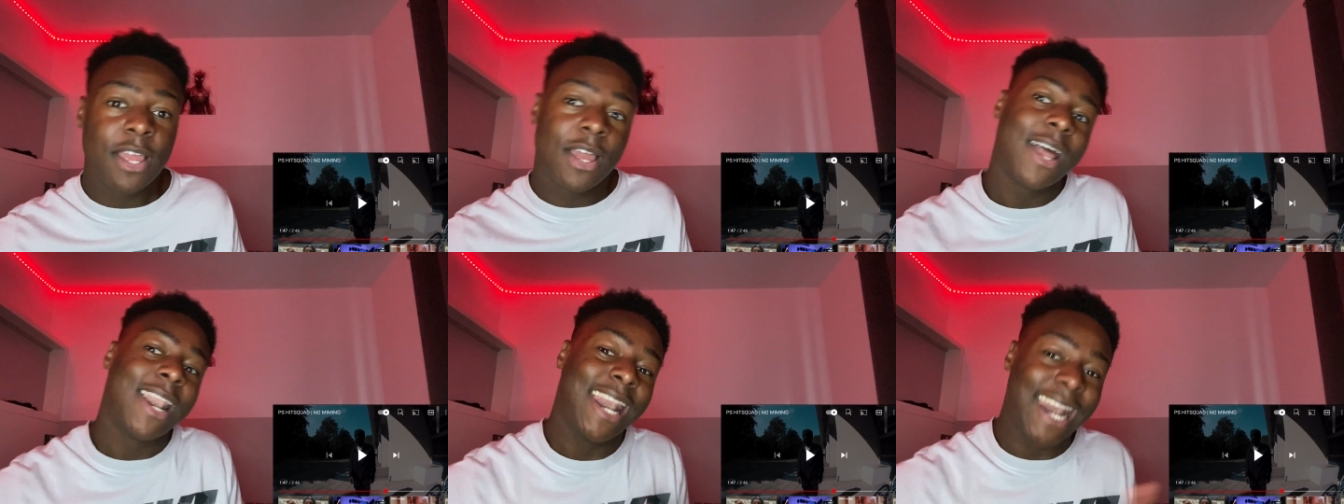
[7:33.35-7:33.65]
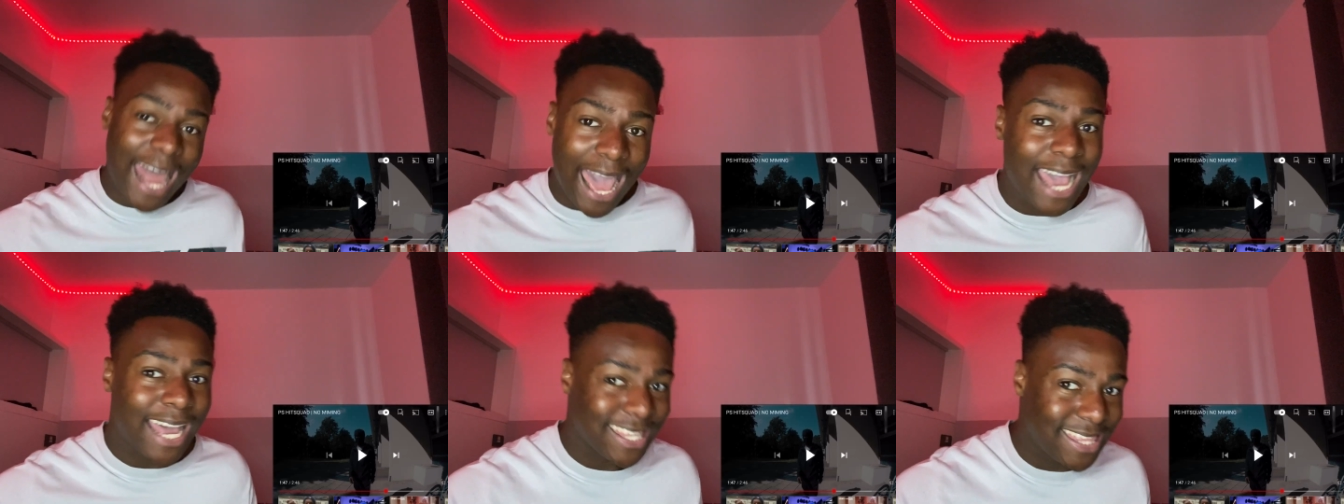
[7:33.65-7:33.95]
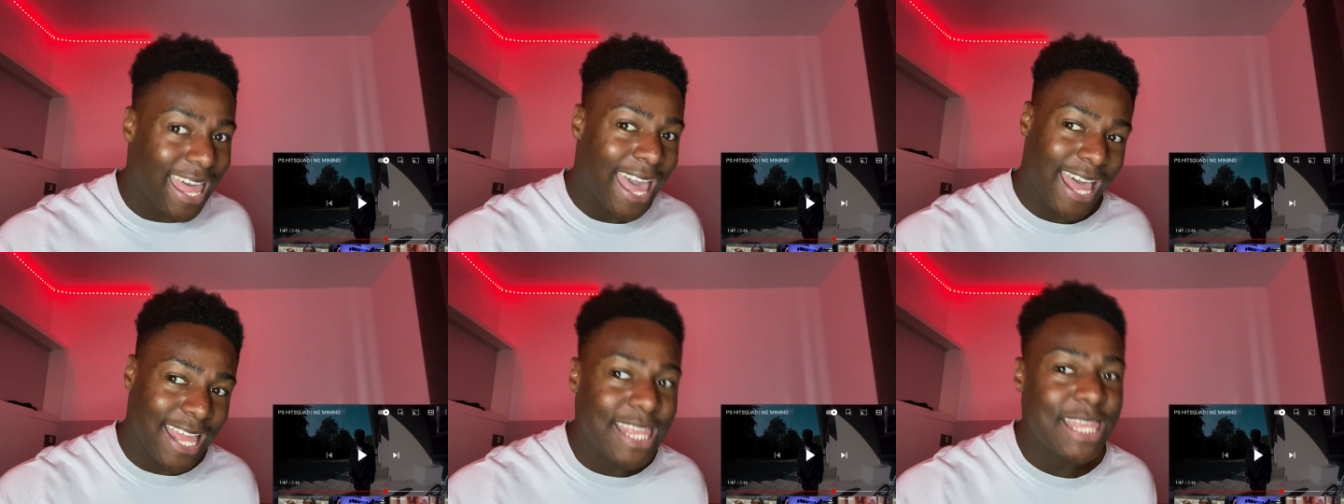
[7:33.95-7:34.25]
like
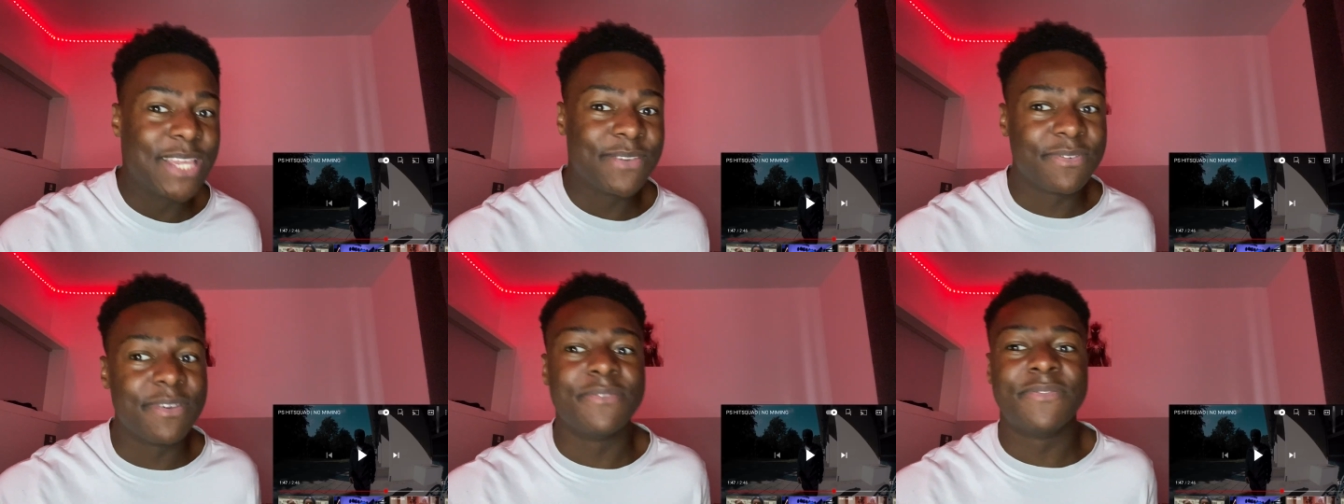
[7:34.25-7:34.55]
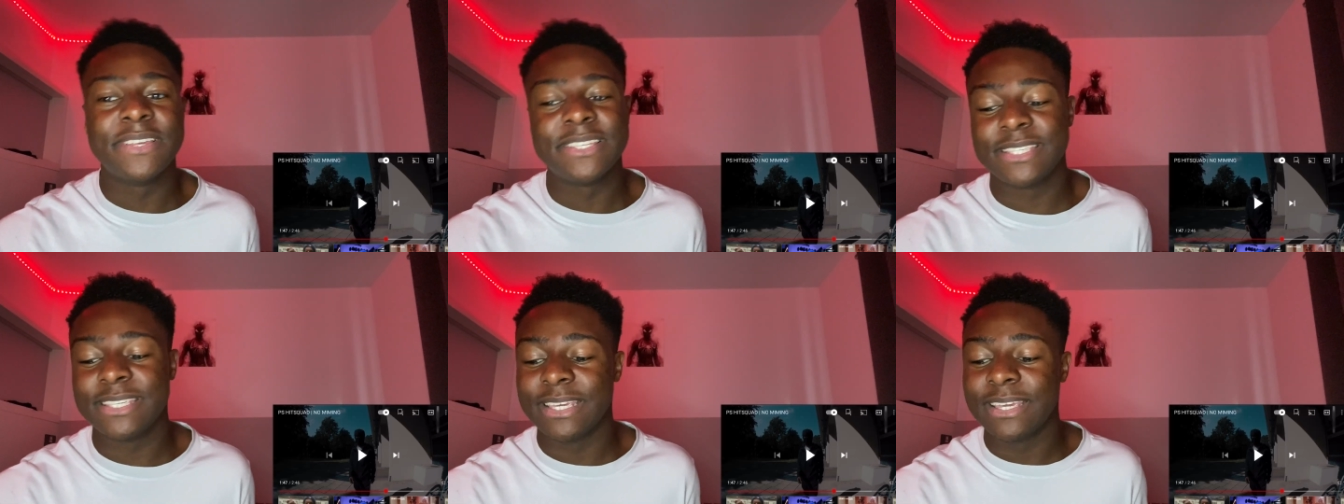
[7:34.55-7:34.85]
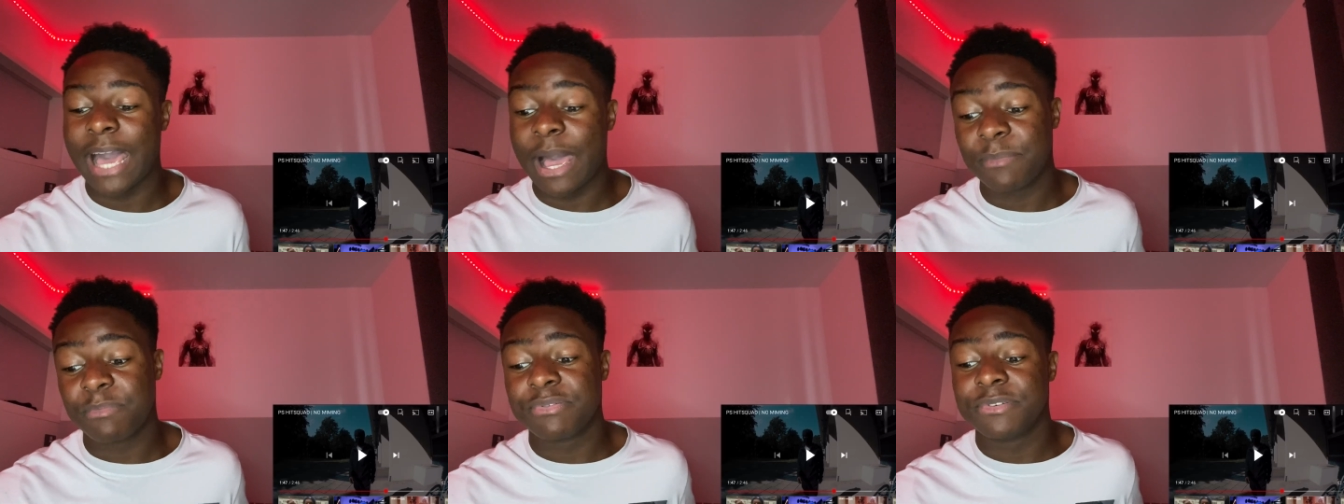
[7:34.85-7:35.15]
the end of a visit
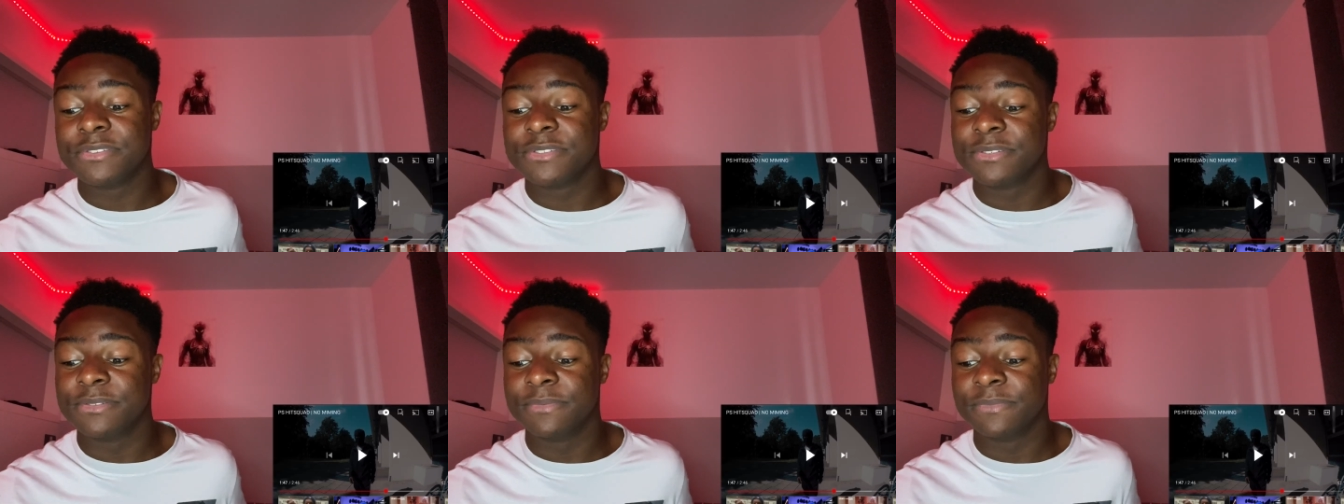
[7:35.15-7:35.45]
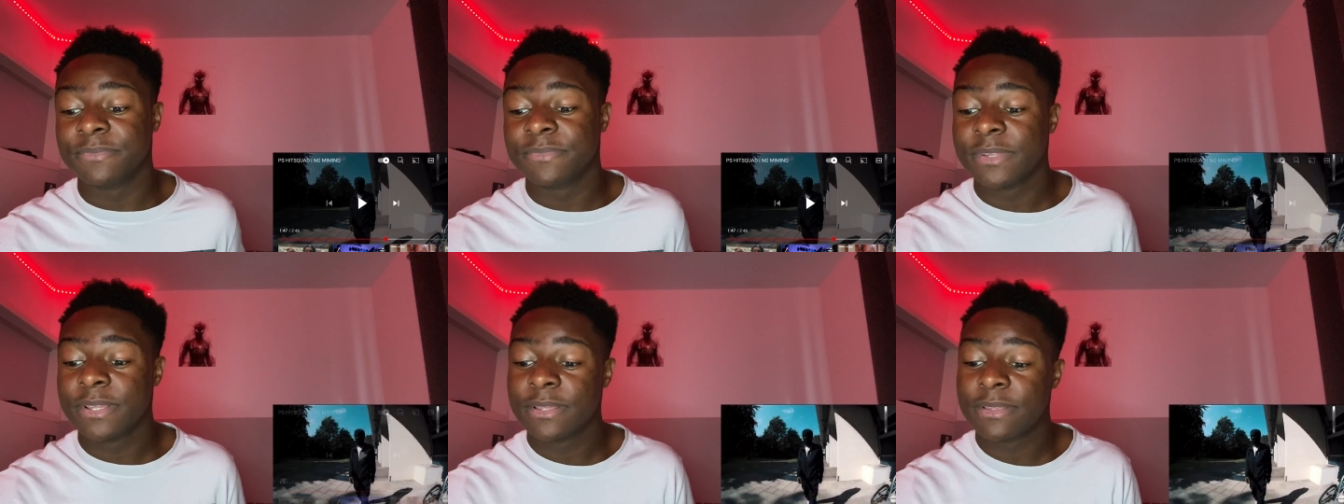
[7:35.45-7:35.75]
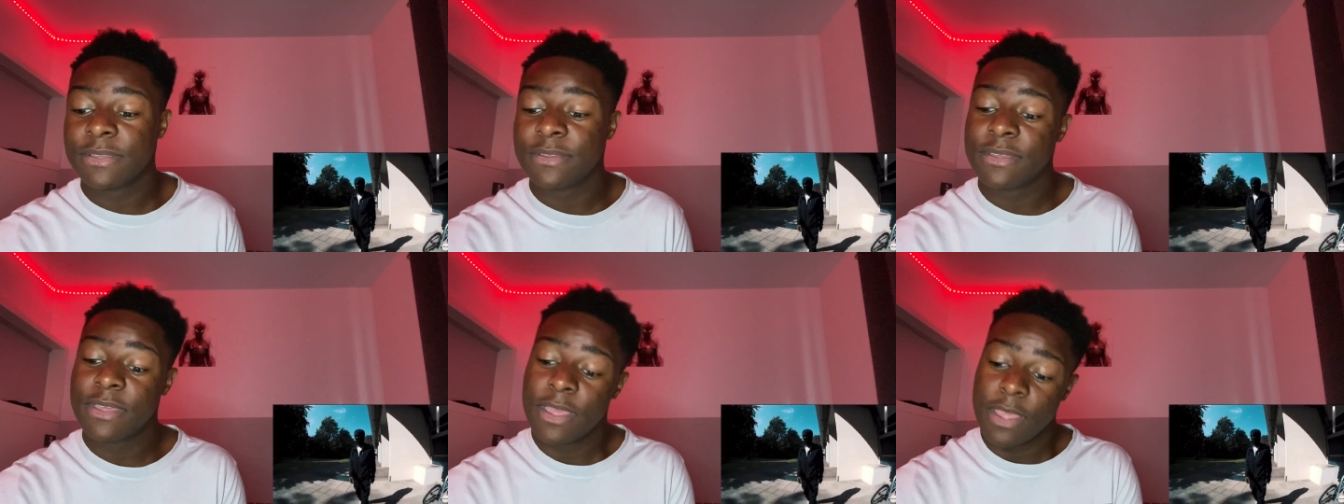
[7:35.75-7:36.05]
at prison.
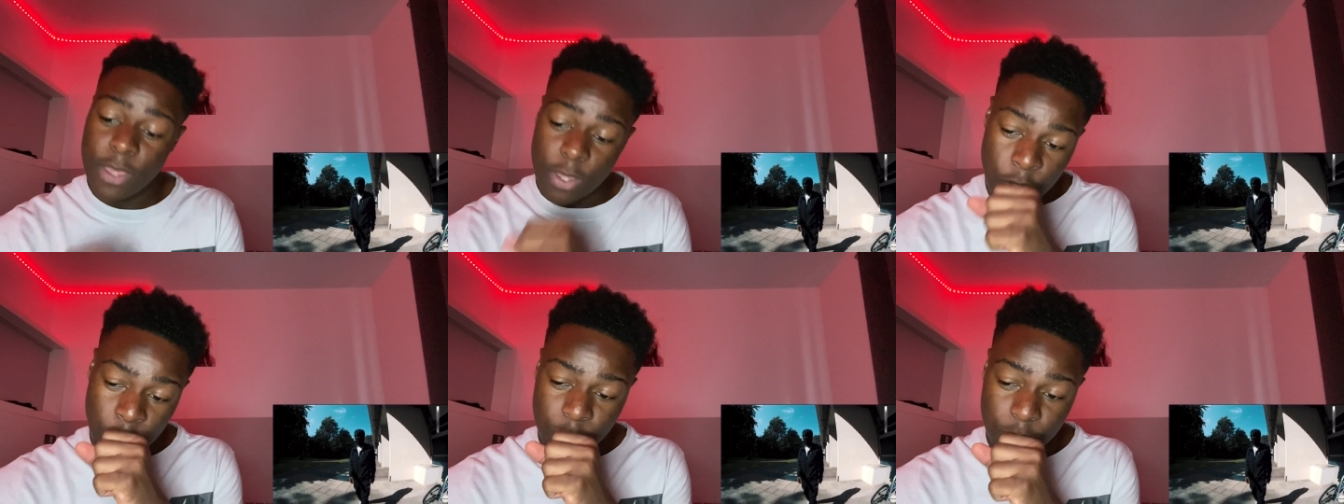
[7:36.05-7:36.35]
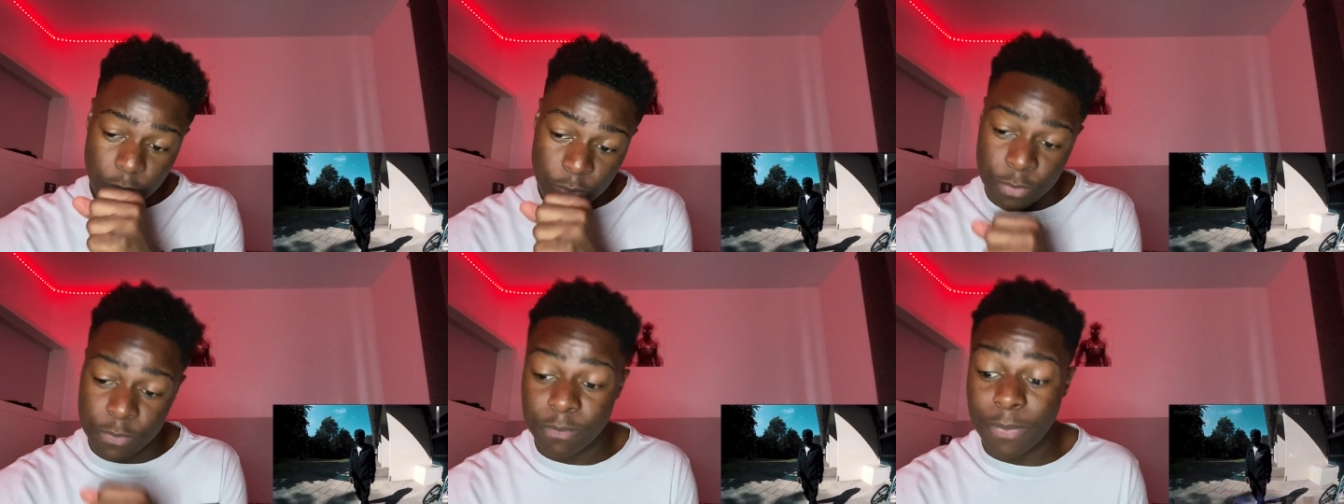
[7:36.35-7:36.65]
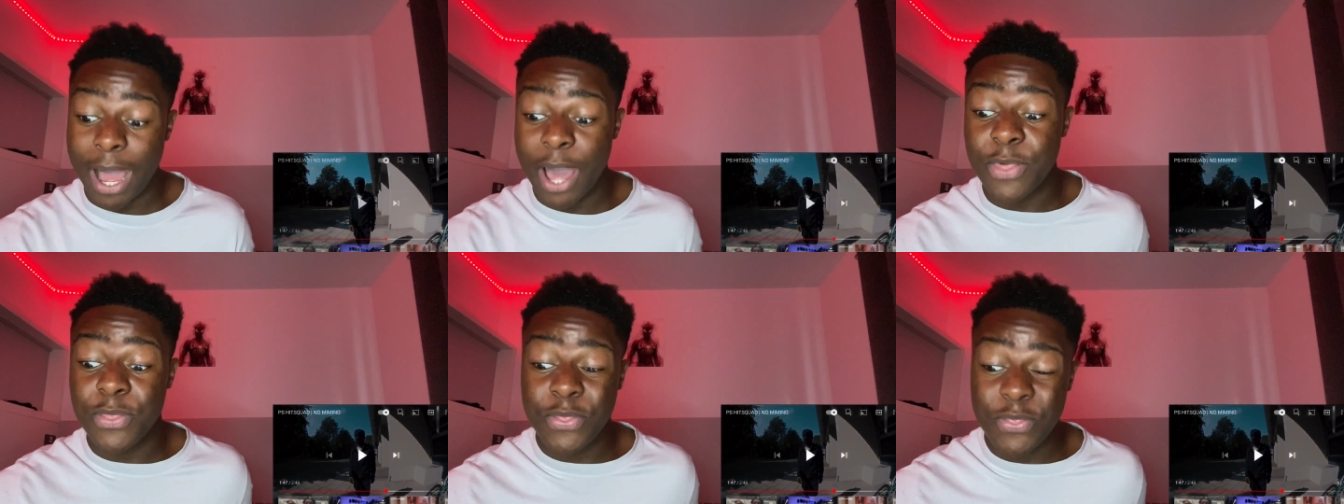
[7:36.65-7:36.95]

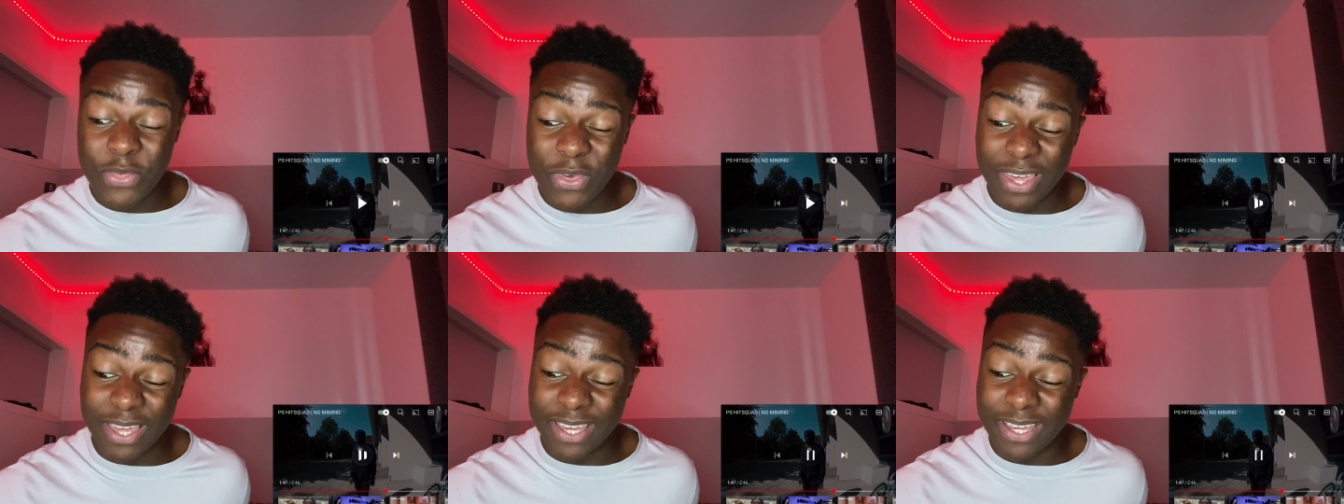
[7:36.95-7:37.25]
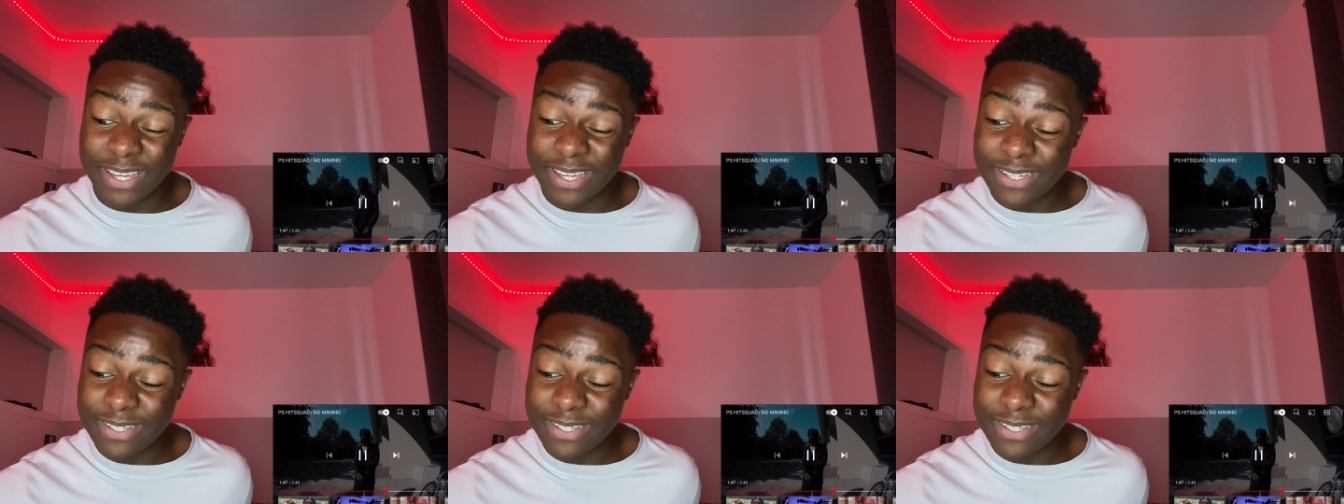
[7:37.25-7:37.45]
I think.